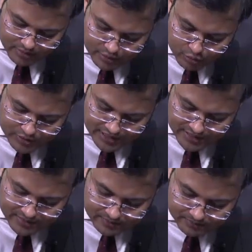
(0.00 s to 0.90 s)

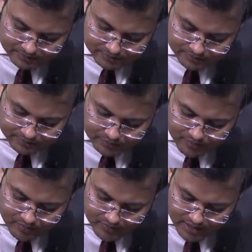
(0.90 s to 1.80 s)
uses?
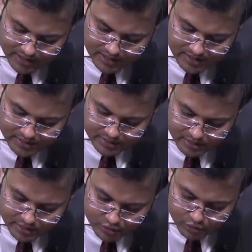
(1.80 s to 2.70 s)
It is
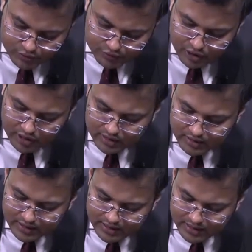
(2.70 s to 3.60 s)
used for
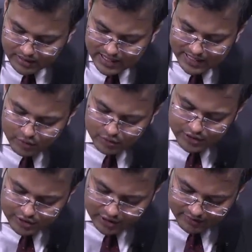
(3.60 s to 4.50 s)

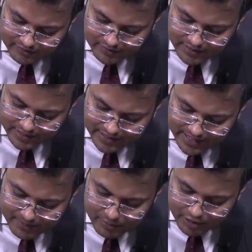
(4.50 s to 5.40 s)
diagnosis of
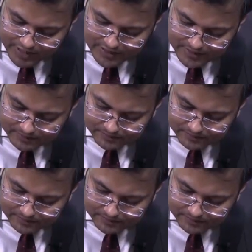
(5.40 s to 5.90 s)
hemorrhoids.